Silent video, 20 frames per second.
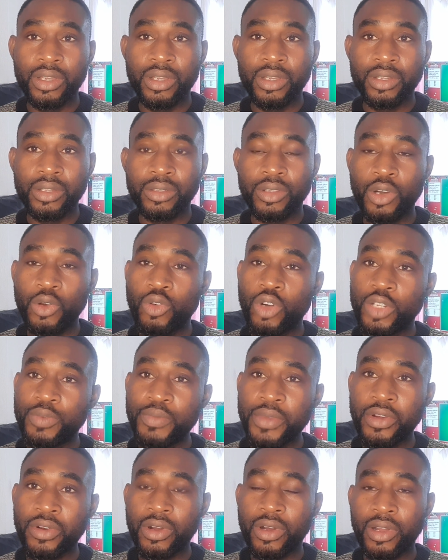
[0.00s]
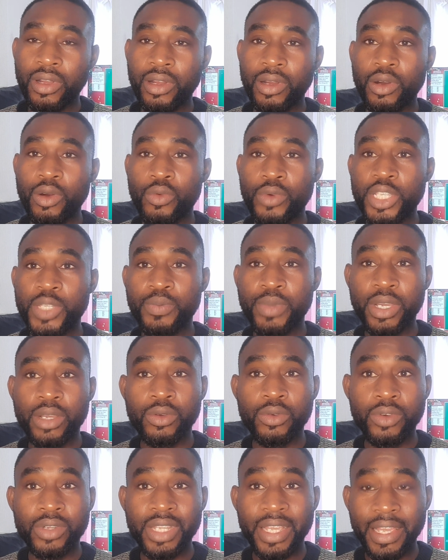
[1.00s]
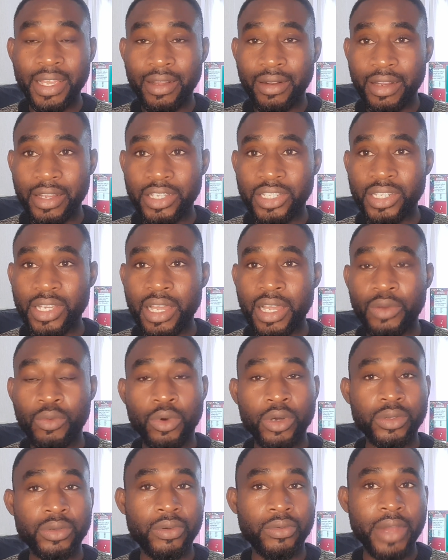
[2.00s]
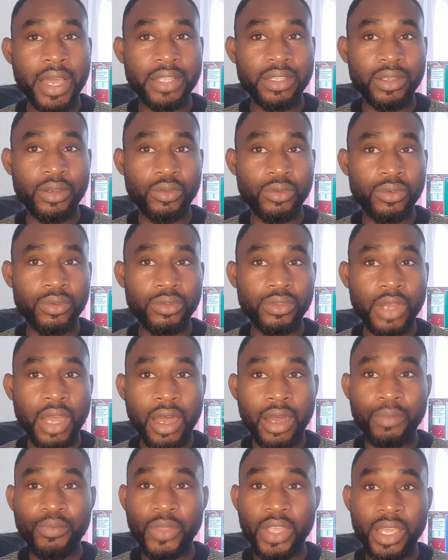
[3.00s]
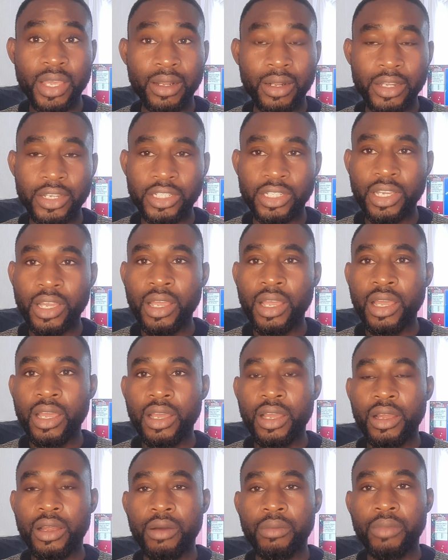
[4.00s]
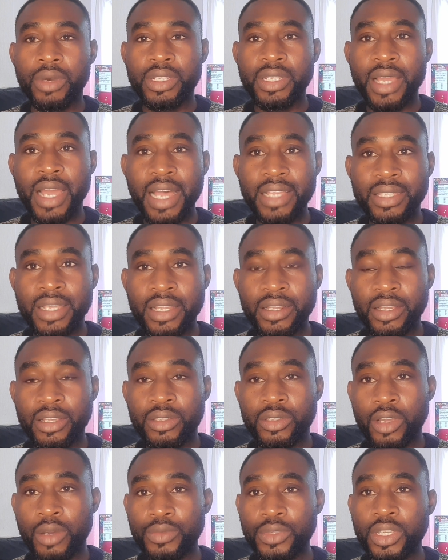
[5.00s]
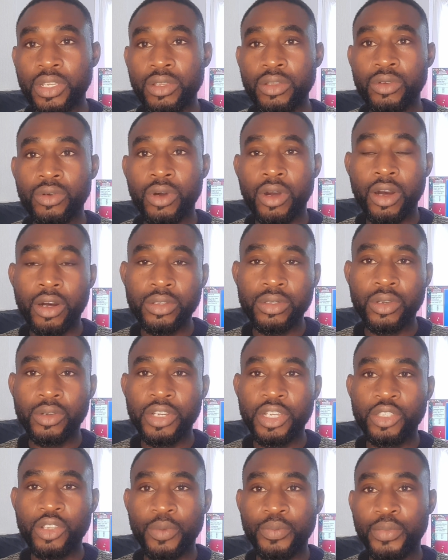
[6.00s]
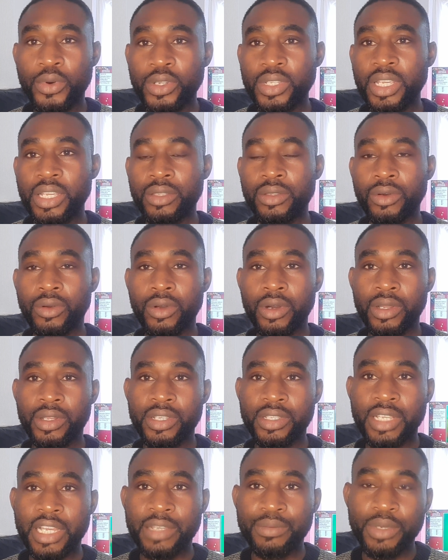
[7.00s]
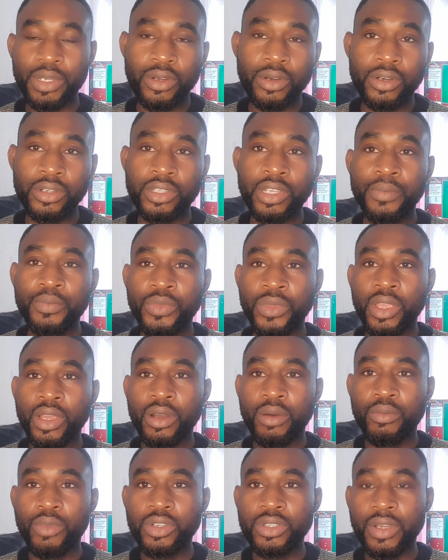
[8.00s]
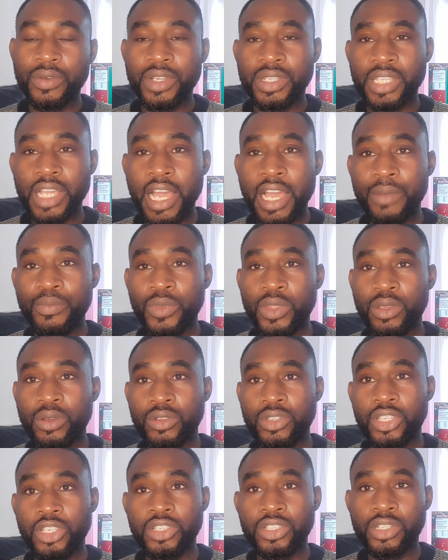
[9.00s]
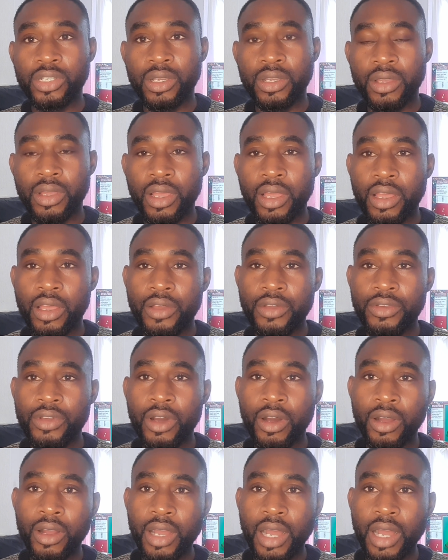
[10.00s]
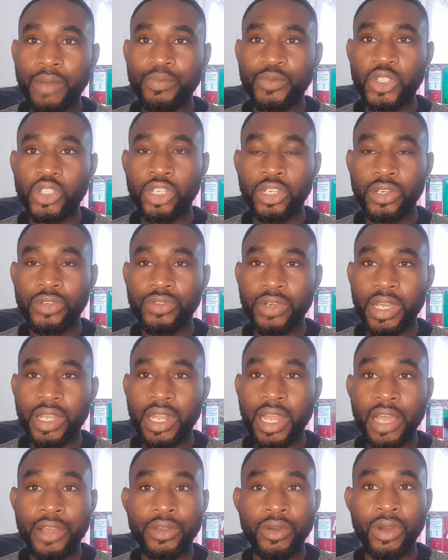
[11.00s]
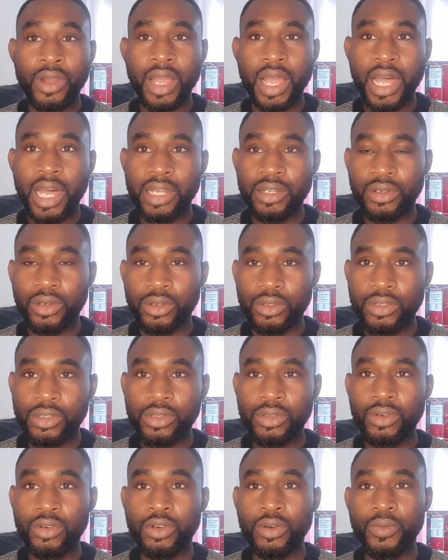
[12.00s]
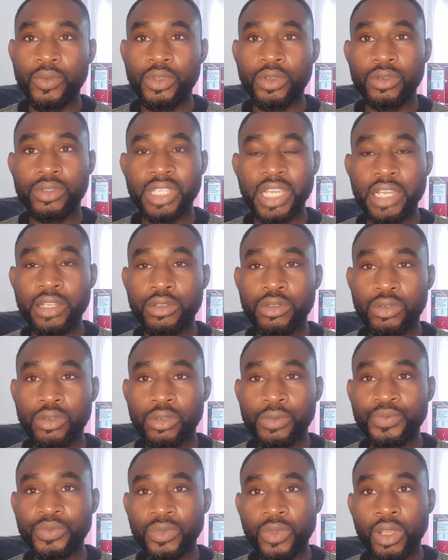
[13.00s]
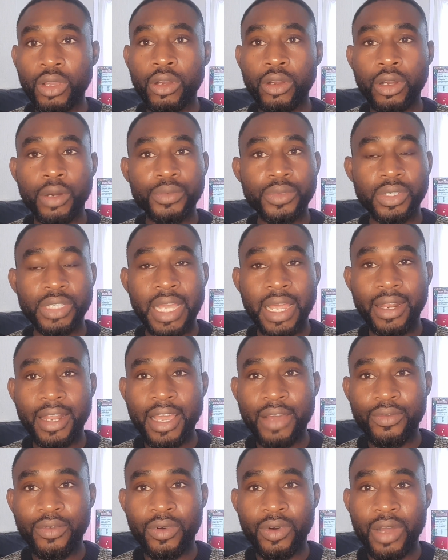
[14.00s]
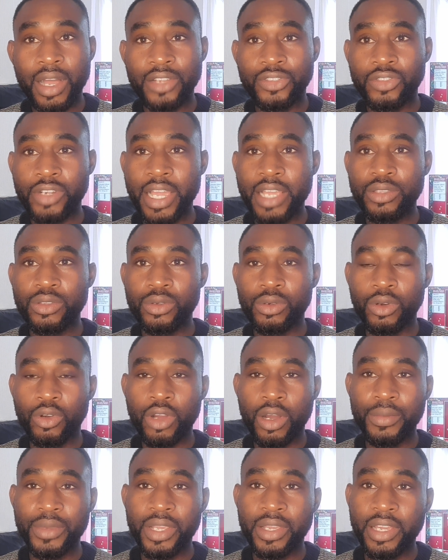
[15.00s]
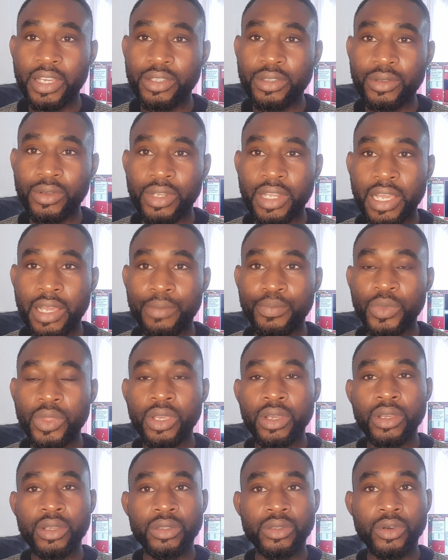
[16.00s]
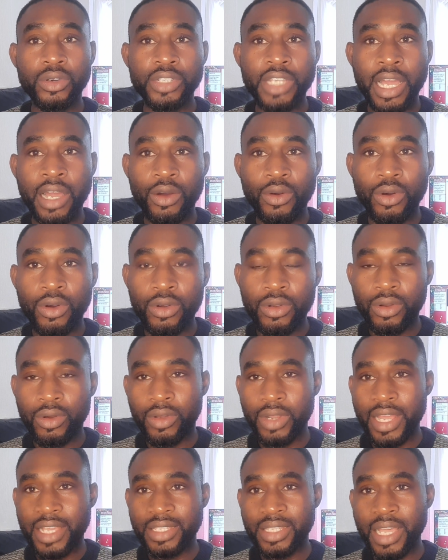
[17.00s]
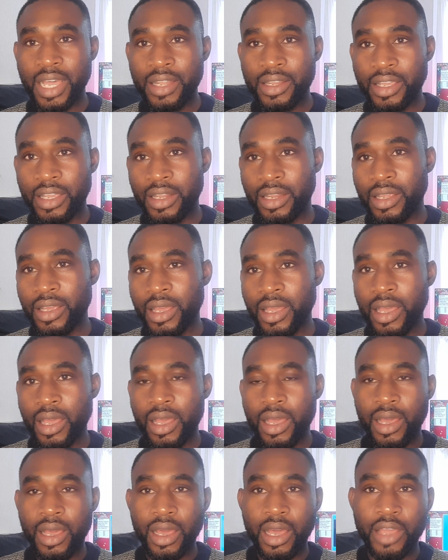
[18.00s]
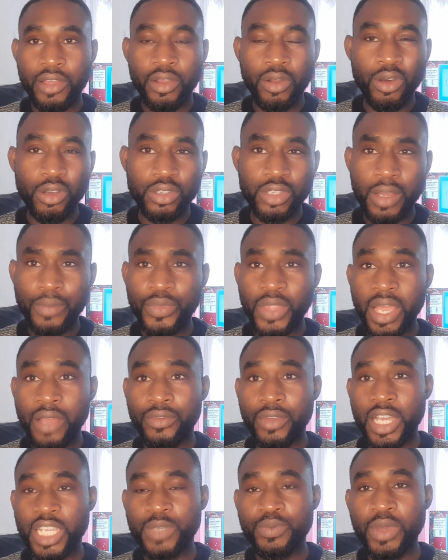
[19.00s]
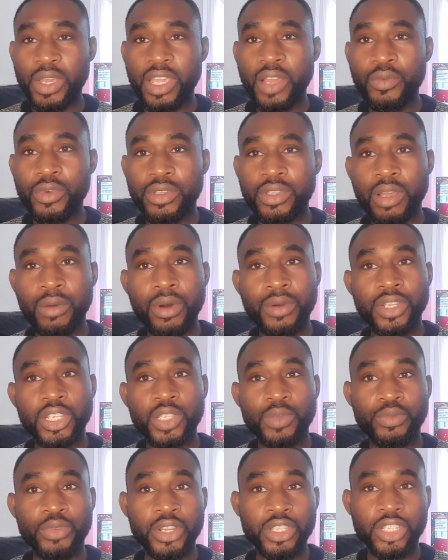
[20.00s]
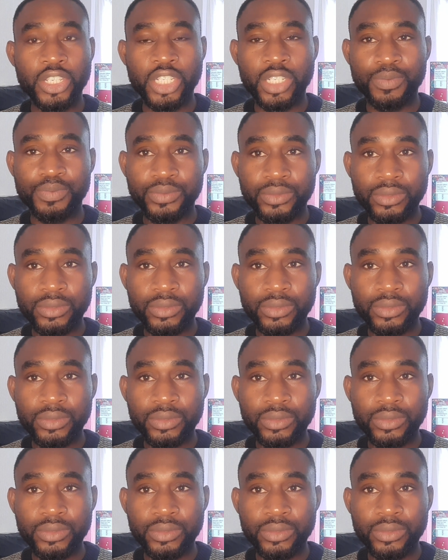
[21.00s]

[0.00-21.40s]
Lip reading: don't quote me wrong, we speak good English and we also write good English. But the accent is something you also need to put into cognizance because most of the time you teach young children and young adults. So you tend to come to their level and try to communicate to them to their own understanding. And sometimes if you are speaking with some of these British